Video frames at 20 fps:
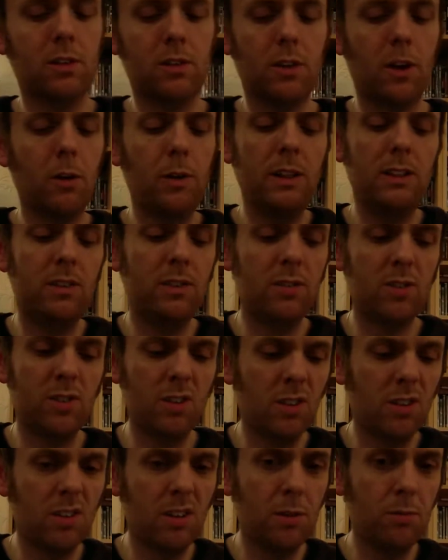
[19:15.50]
Cohesive
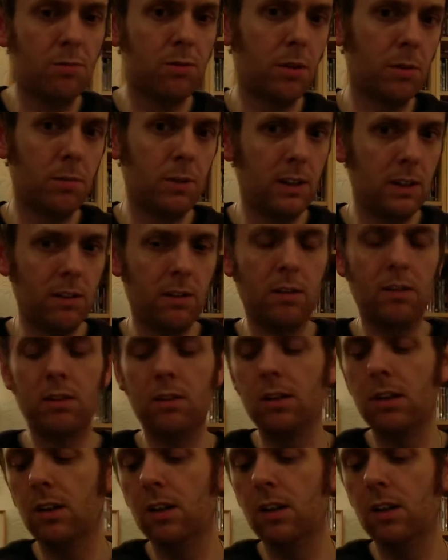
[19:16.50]
story, probably not,